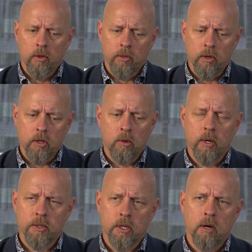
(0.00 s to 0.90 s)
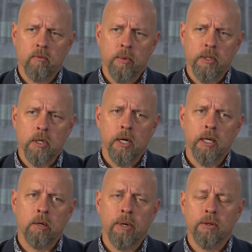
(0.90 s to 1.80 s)
the U S government
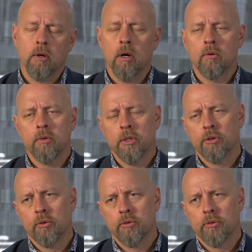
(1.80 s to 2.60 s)
talking about their own digital